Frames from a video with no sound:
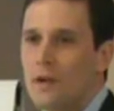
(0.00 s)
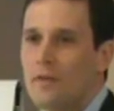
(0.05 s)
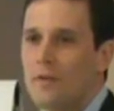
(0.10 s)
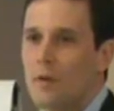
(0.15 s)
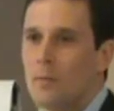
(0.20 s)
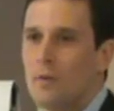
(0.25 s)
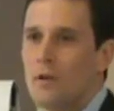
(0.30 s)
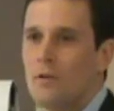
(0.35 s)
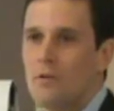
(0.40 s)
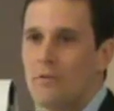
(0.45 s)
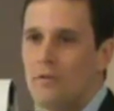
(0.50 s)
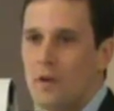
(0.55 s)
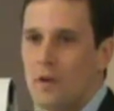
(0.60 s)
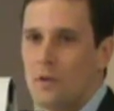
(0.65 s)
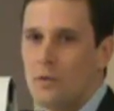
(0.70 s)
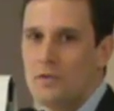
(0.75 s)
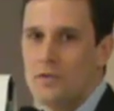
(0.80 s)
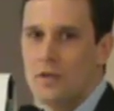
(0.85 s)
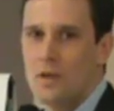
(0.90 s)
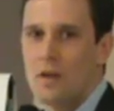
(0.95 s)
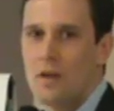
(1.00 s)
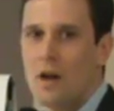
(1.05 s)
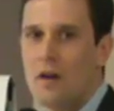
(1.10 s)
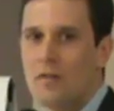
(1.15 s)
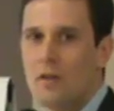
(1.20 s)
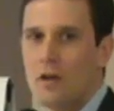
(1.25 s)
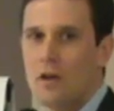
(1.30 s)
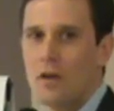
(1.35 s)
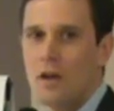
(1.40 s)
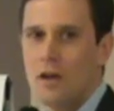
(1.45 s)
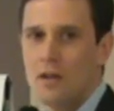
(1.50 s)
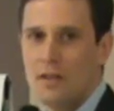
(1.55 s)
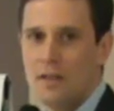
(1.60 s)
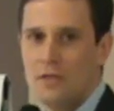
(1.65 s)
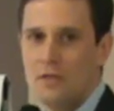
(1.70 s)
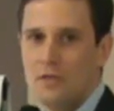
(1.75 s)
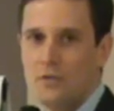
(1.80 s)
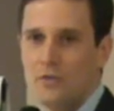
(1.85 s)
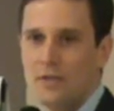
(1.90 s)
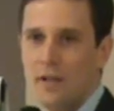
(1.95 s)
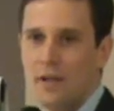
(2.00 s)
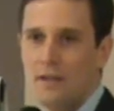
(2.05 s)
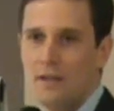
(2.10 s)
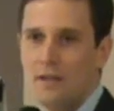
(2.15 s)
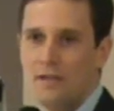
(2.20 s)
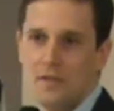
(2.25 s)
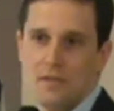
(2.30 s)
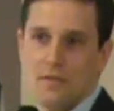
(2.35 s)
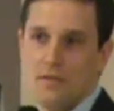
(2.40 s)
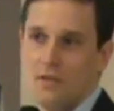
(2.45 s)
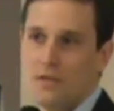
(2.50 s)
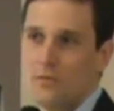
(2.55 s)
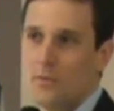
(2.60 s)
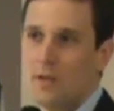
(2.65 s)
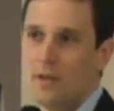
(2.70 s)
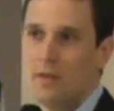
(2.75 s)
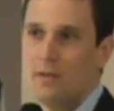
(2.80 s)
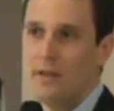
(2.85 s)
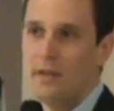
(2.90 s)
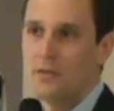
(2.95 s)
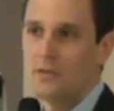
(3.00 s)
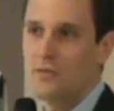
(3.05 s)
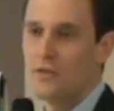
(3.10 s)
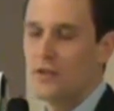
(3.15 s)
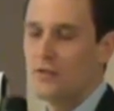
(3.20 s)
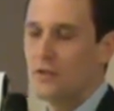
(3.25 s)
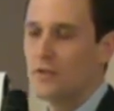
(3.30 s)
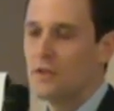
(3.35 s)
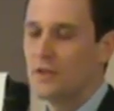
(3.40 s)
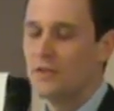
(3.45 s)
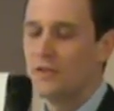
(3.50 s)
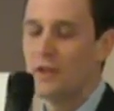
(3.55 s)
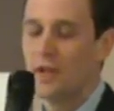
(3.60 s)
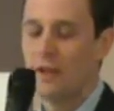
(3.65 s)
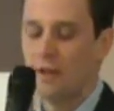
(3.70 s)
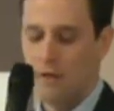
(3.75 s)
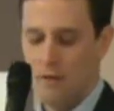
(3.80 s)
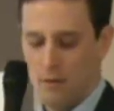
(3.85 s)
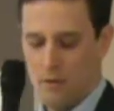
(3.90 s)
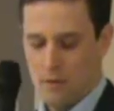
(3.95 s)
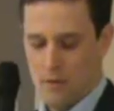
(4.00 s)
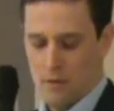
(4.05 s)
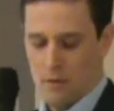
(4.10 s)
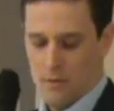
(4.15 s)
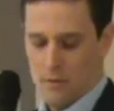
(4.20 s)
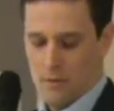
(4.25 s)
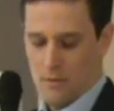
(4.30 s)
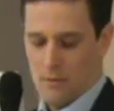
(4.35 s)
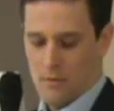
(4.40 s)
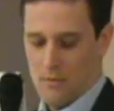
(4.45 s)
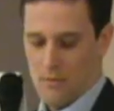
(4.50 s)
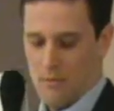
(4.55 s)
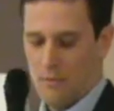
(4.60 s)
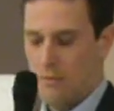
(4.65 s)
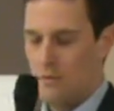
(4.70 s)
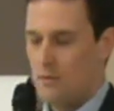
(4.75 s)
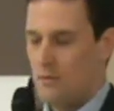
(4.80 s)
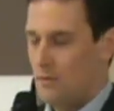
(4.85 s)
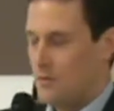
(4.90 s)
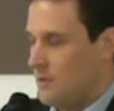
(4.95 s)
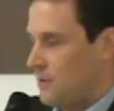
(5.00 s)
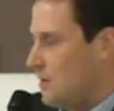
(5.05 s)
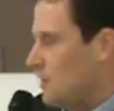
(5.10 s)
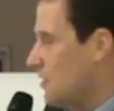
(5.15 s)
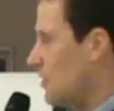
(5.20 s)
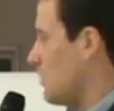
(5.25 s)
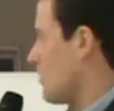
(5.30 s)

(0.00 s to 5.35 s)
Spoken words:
from you folks to govern on issues like this. It's just what the legal structure looks like. All